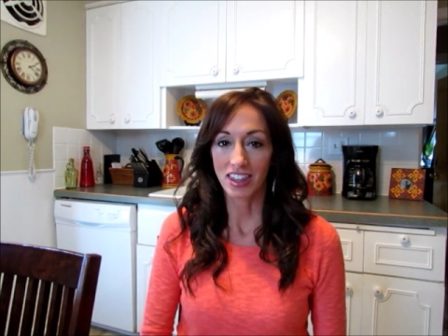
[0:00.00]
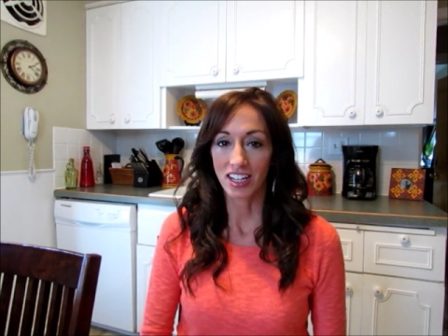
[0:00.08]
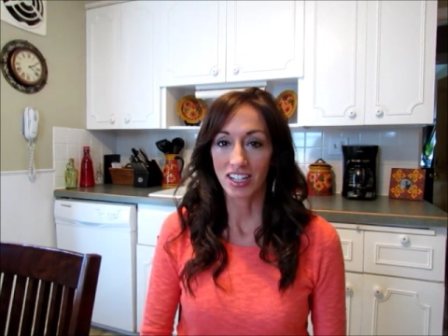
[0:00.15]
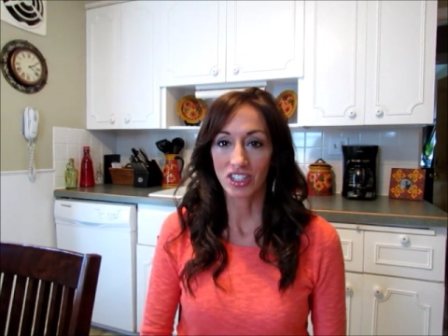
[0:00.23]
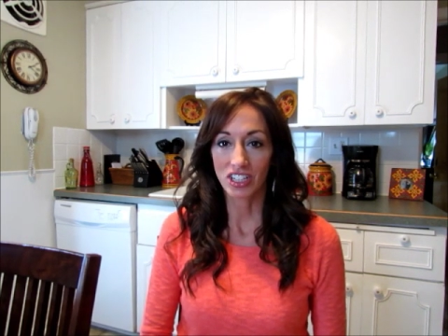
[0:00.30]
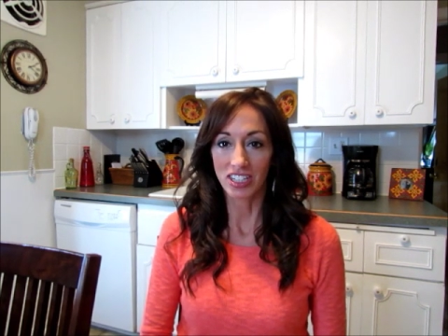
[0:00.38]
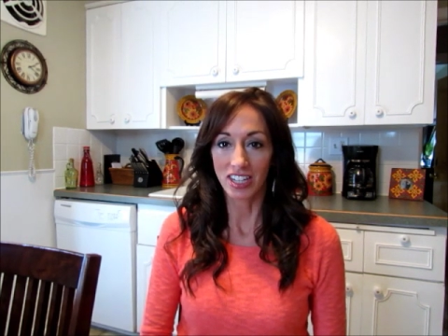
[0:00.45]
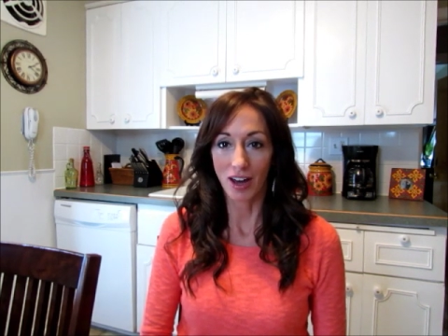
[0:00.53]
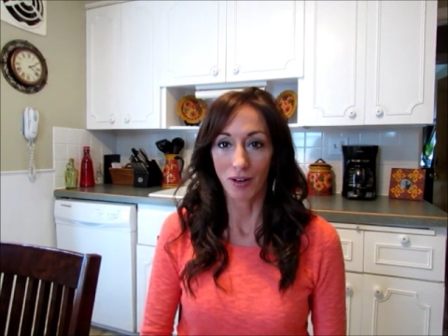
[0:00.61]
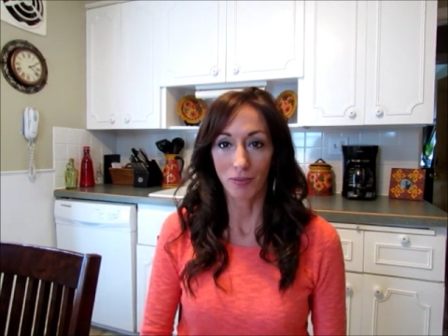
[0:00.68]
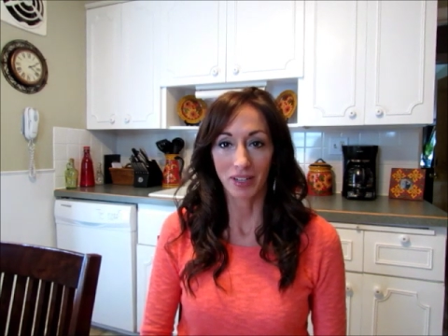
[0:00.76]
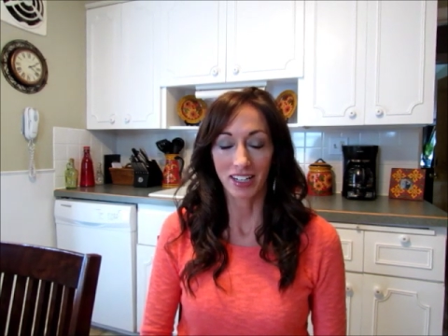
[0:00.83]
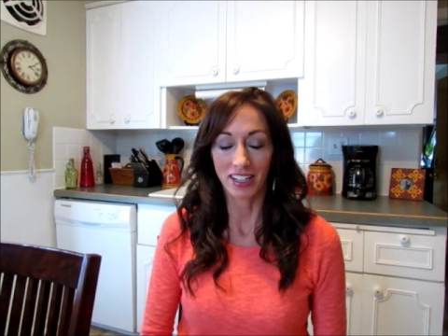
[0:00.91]
They just
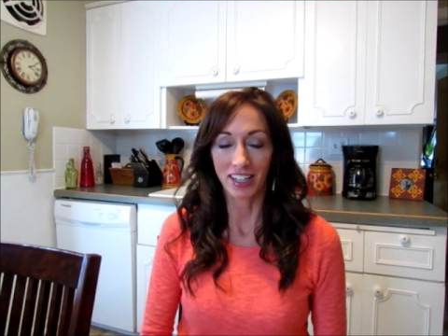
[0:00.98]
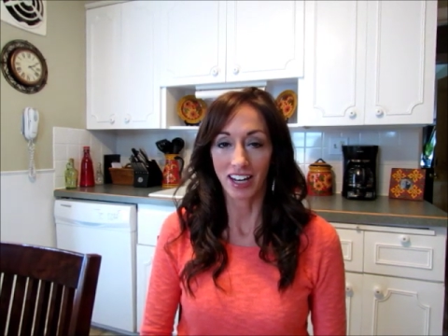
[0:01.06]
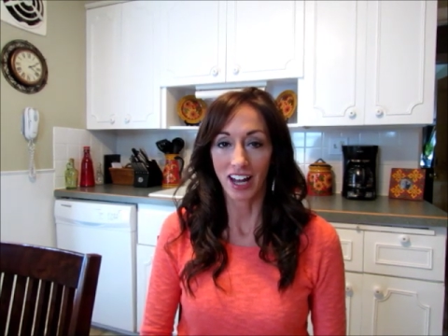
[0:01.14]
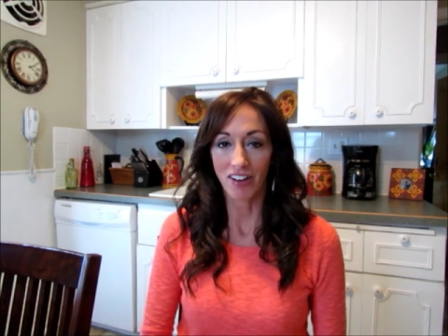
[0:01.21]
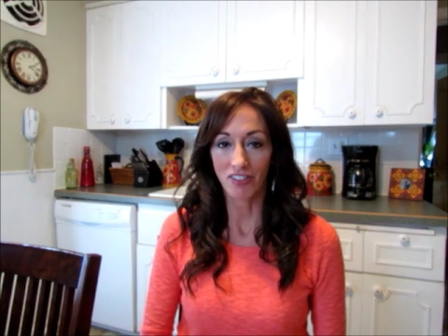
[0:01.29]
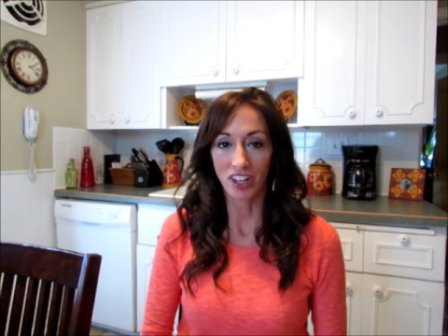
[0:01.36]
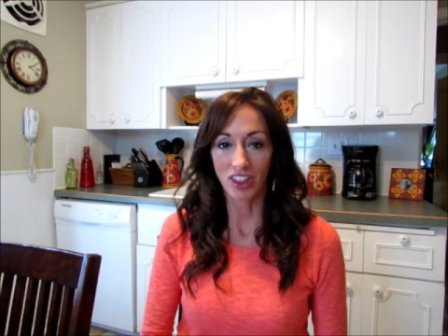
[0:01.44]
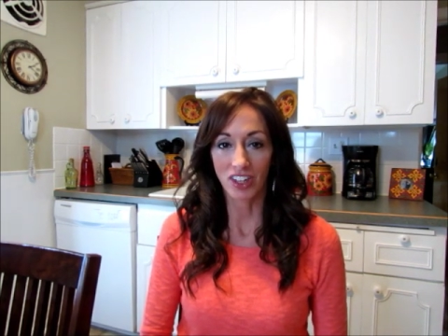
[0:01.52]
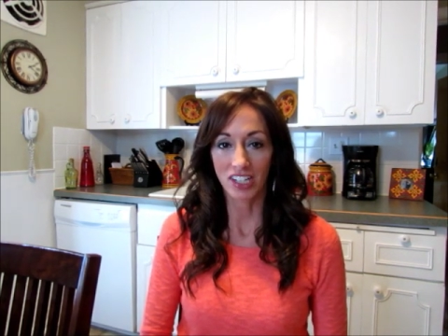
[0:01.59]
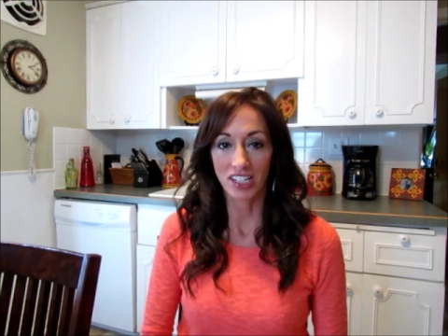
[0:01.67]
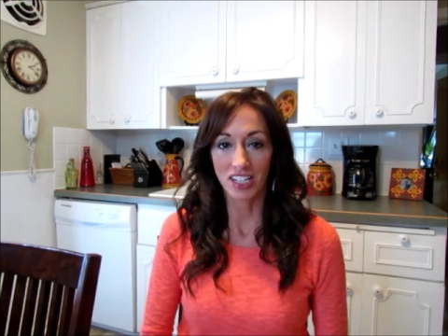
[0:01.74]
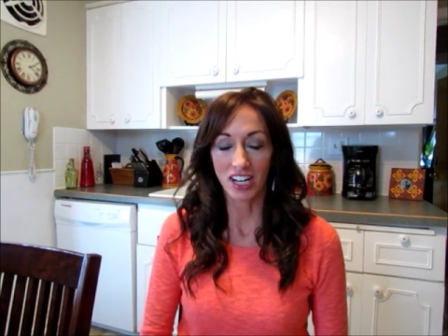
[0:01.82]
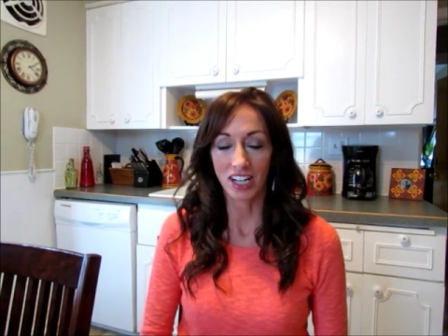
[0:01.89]
help me to get
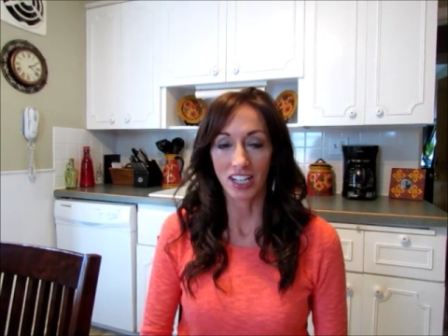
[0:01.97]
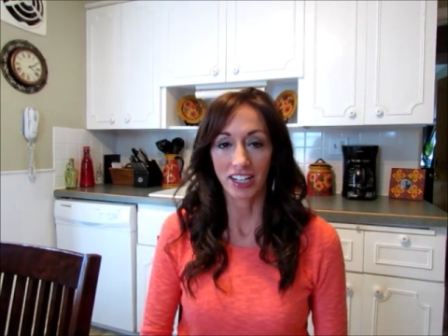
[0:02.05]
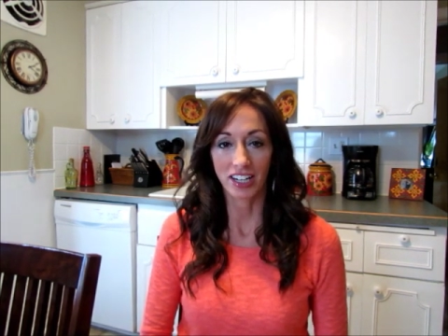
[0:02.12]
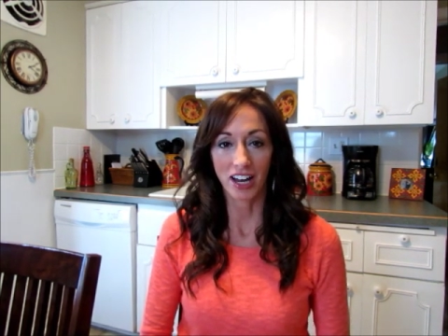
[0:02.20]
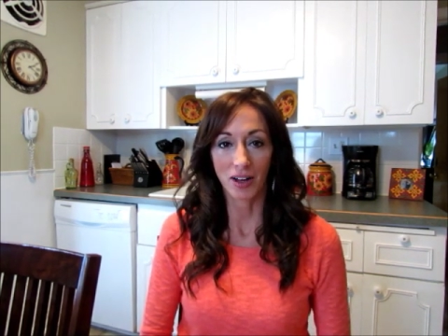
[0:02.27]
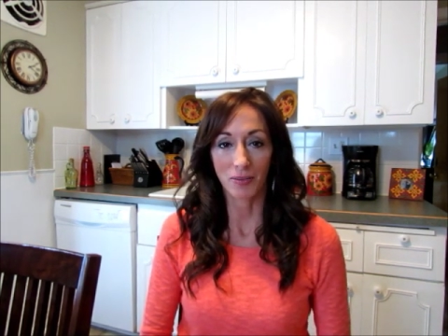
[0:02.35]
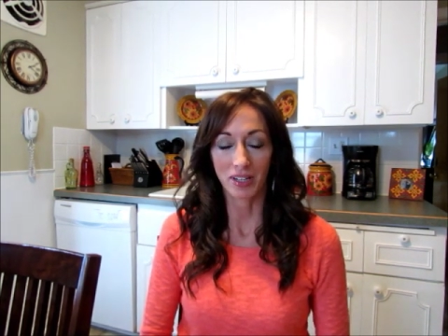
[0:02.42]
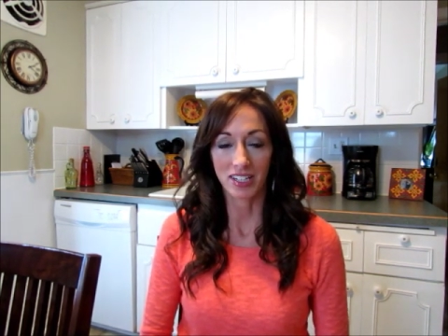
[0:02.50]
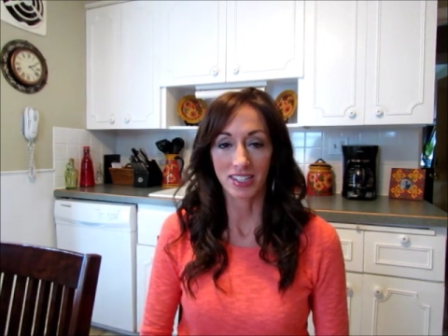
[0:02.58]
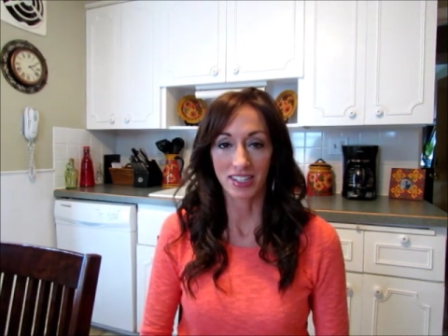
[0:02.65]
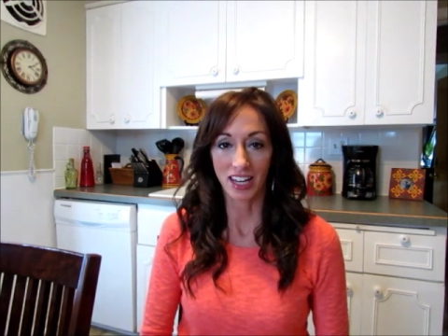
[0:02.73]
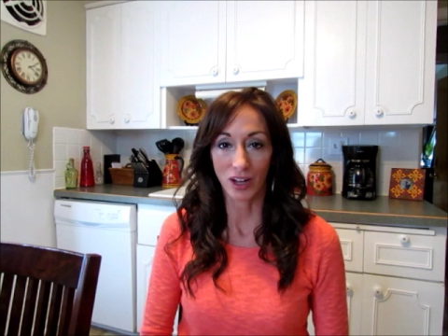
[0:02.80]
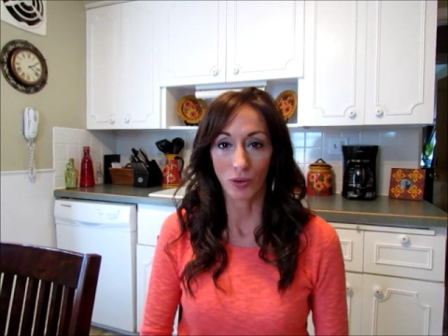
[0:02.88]
everything done and help me
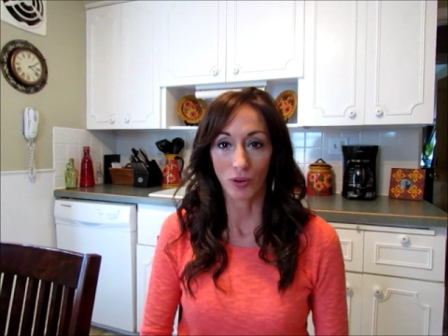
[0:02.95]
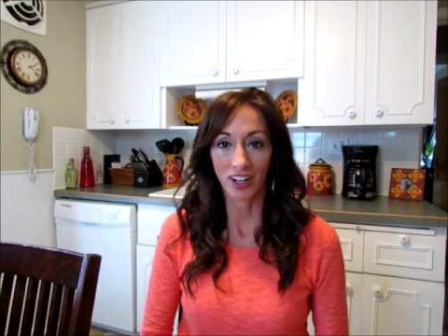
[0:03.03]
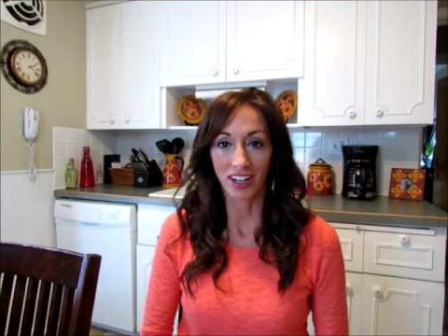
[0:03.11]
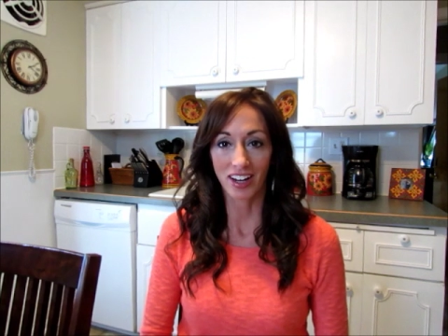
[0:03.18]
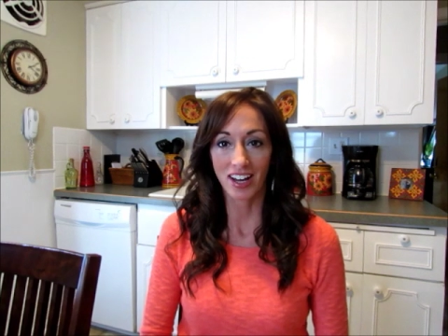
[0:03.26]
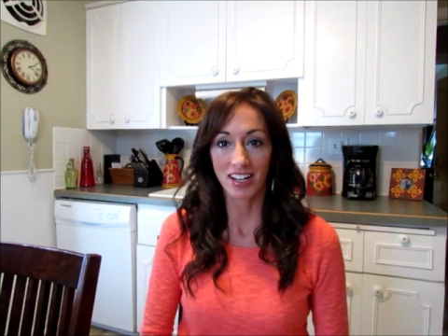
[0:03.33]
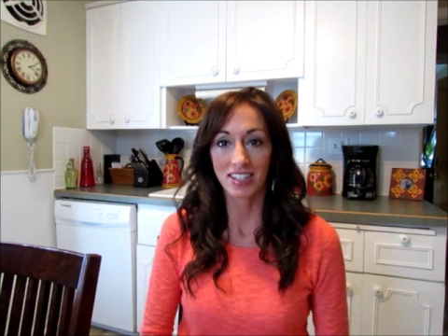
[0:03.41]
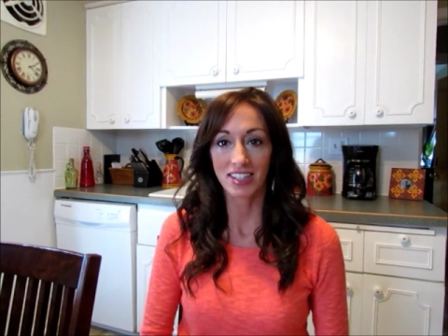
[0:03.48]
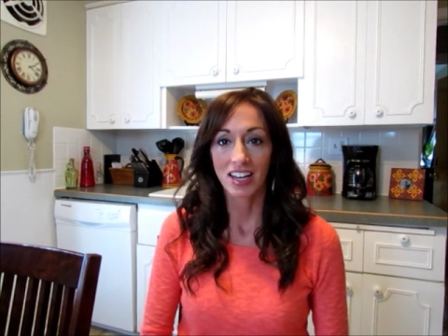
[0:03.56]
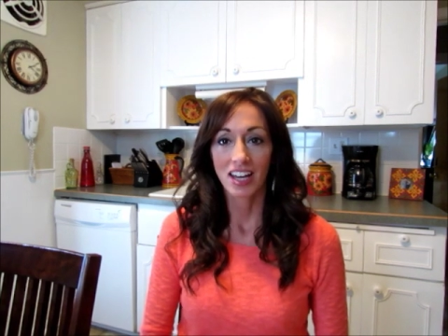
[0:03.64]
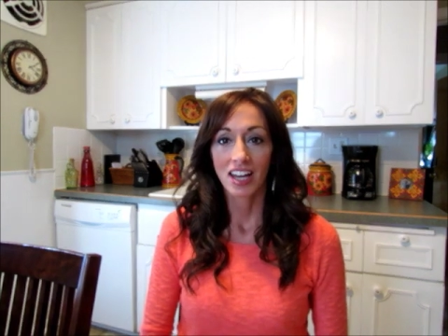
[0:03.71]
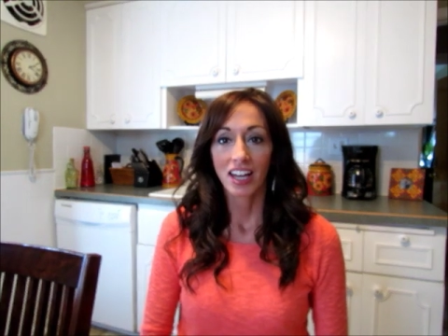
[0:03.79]
to stay organized.